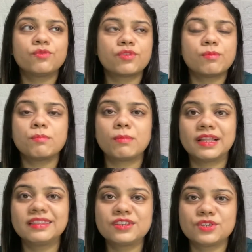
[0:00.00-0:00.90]
from a
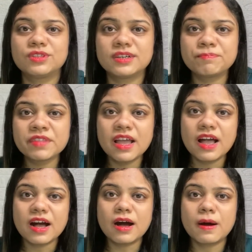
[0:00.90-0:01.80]
month to the
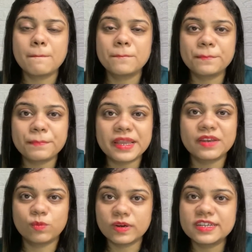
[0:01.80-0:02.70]

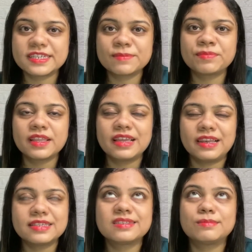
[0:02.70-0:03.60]
paid version,
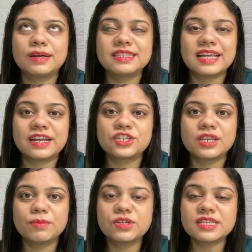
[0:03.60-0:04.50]
less than a month
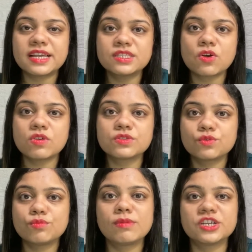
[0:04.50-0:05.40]
actually, because I saw so
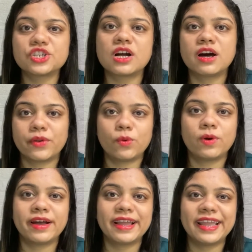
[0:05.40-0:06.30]
much
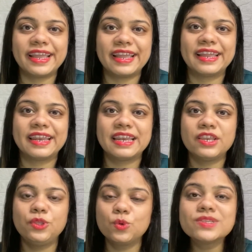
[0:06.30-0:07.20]
ROI
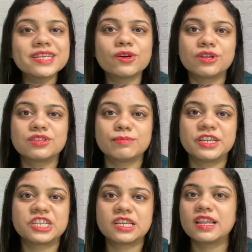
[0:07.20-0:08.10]
in using
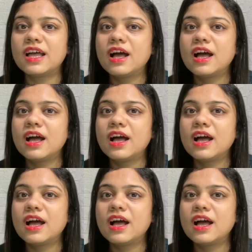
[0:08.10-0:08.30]
automation.